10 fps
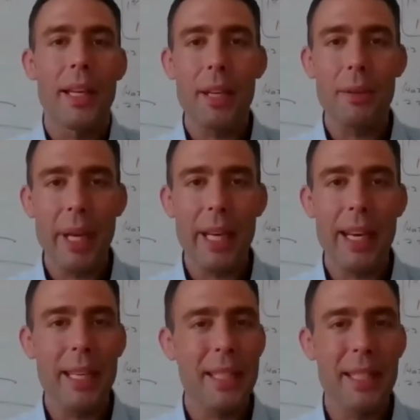Get
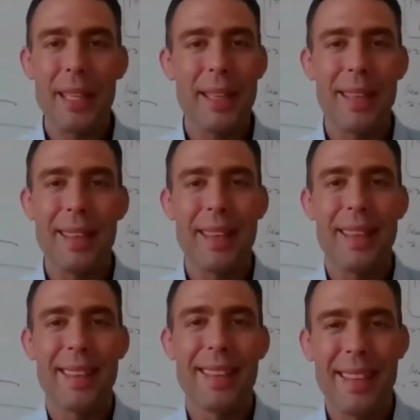ready, guys.
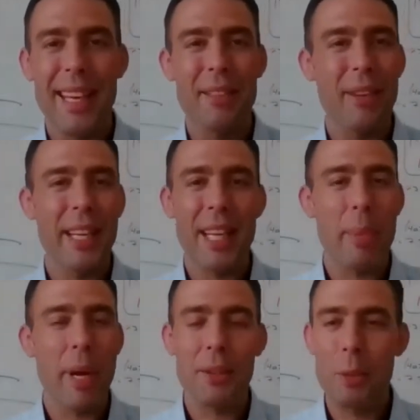Get ready.
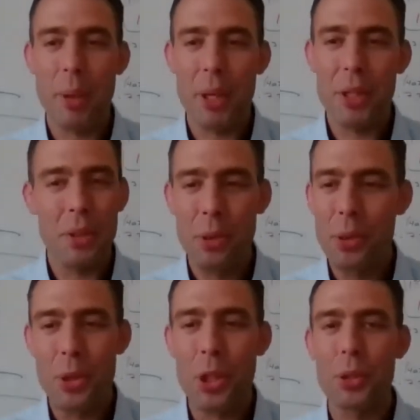Get back to the person
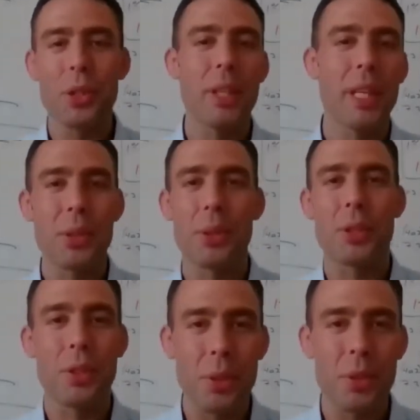who showed you this, who
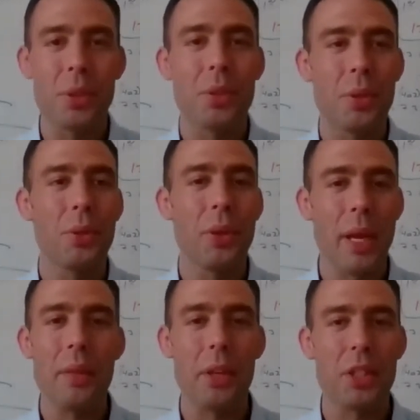introduced you to
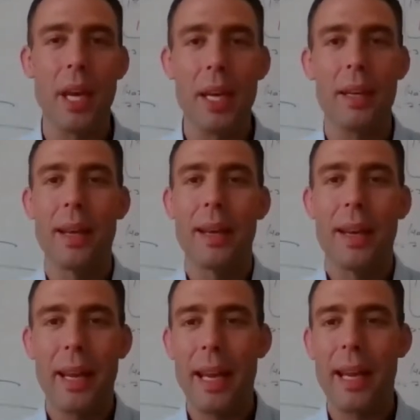EtherChain,
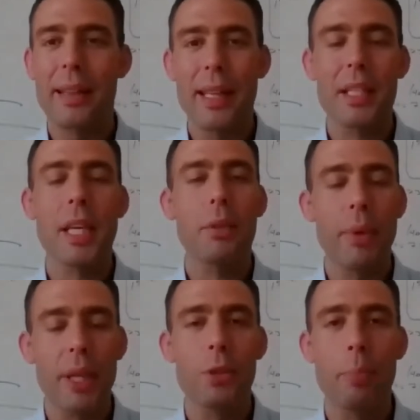and let's get
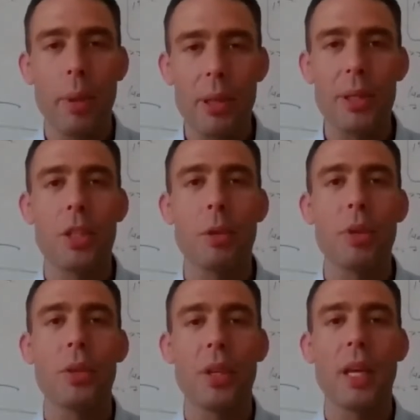ready to build this
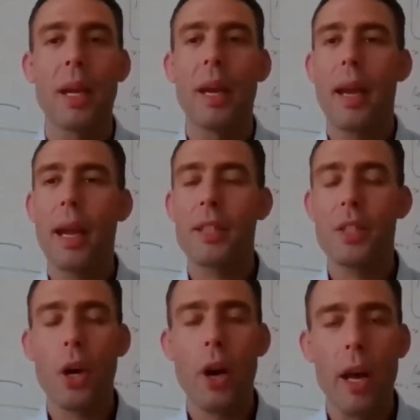community and
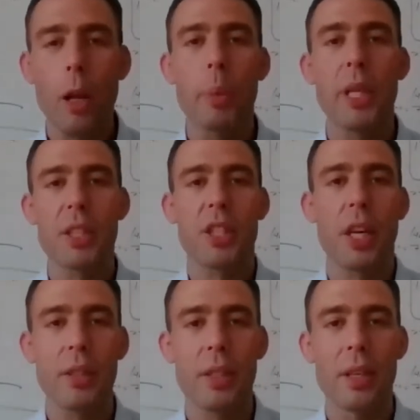start helping each
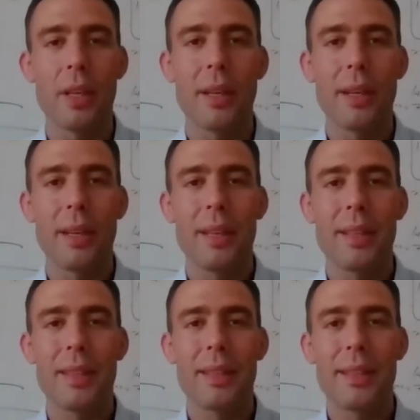other.
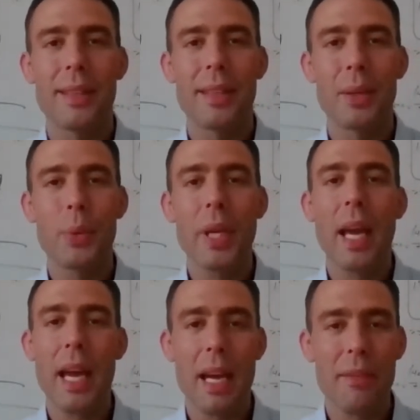we
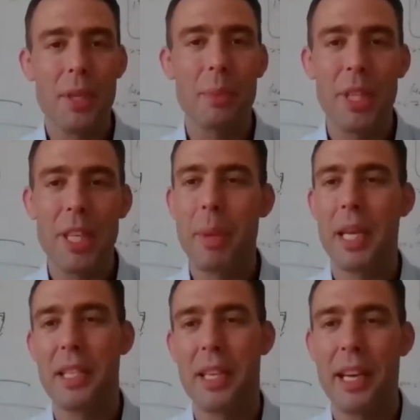have something
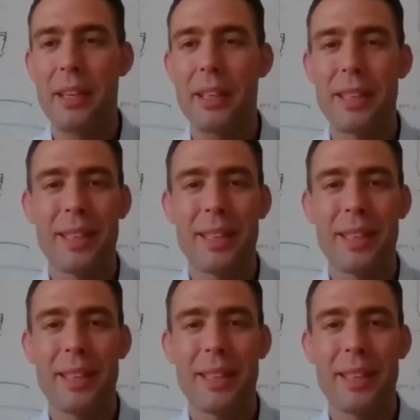amazing here.